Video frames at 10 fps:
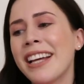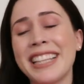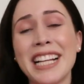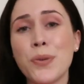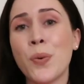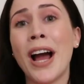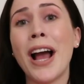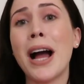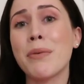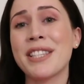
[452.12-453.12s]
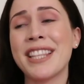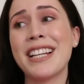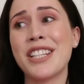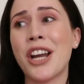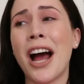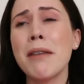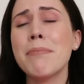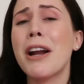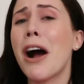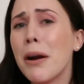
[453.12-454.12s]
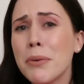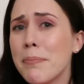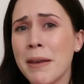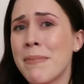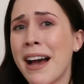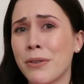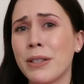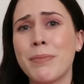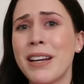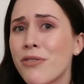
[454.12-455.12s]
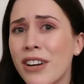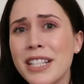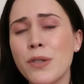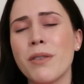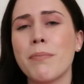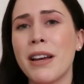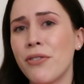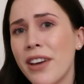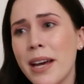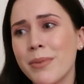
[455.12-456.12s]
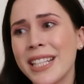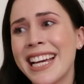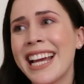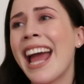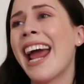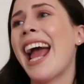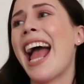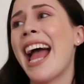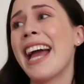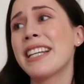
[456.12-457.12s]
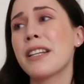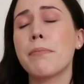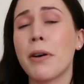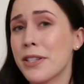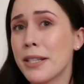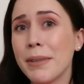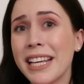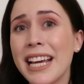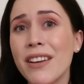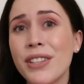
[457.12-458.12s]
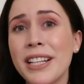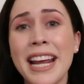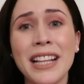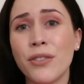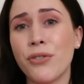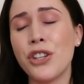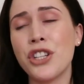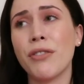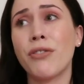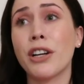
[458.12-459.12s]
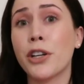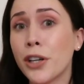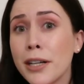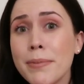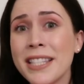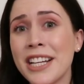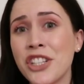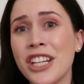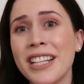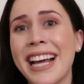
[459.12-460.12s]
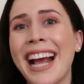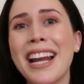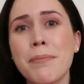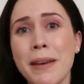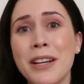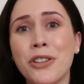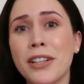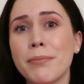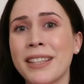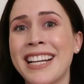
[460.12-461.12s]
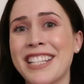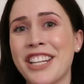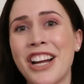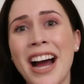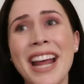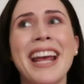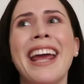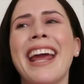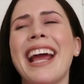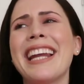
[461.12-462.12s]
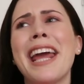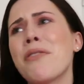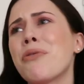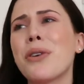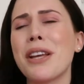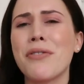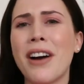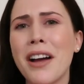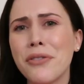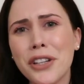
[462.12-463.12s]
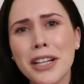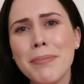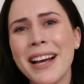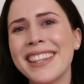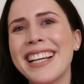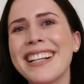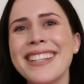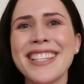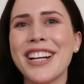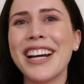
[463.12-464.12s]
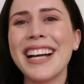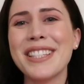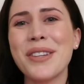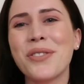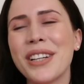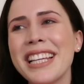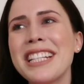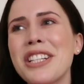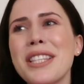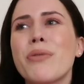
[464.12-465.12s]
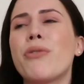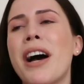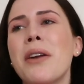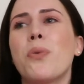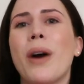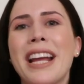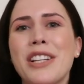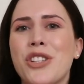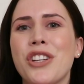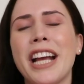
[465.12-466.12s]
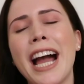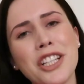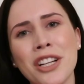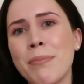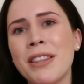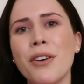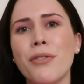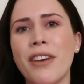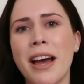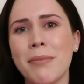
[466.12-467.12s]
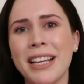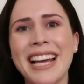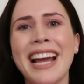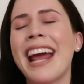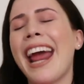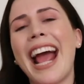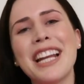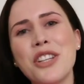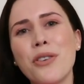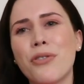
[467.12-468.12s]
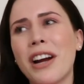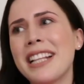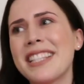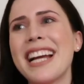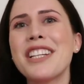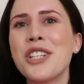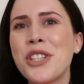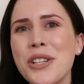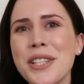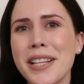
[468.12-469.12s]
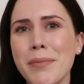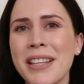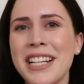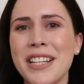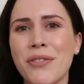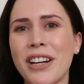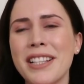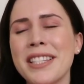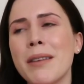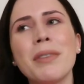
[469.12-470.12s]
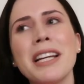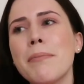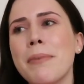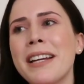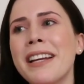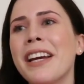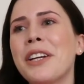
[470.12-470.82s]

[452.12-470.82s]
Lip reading: that's why I was there tonight. But I will be back with my friends, with my family, and possibly even in the future for a group session. They had a big group there tonight, an F45 group, I think. So it's a really just fun way to catch up with your family and your friends and to do something different, something a bit,